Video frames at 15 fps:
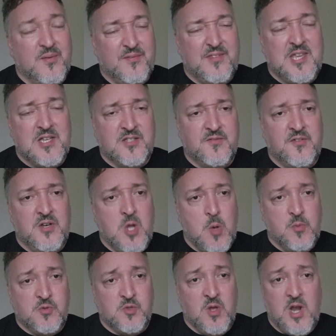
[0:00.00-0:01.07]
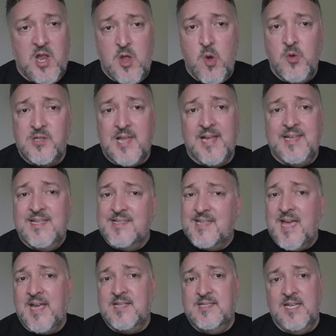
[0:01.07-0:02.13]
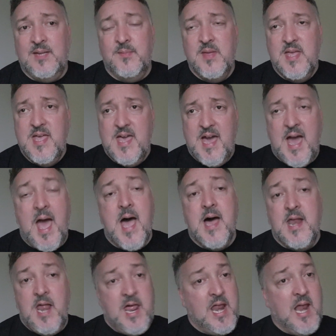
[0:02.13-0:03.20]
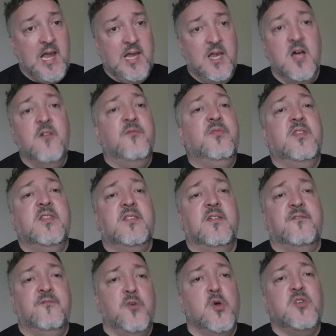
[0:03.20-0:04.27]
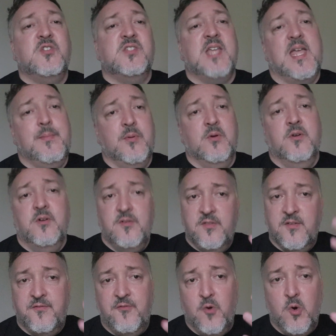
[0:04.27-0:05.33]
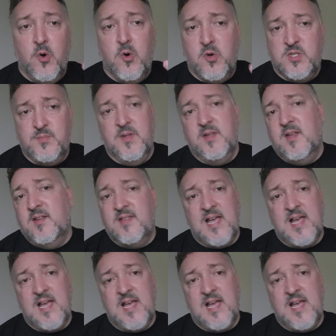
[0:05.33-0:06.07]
He tells a phenomenal story. And I always liked his tag team, and I love the first stable, the Four Horsemen.